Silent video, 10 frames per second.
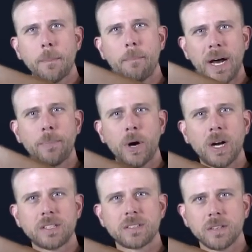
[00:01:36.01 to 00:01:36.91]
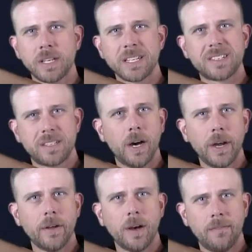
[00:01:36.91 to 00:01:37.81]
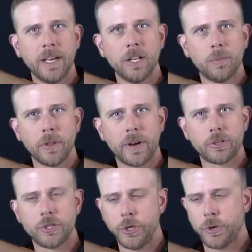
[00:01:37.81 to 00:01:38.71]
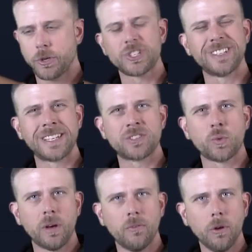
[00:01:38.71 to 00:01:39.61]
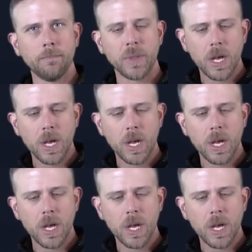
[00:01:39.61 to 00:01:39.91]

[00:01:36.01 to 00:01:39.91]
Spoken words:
bipod sling stud available there to your sling swivel.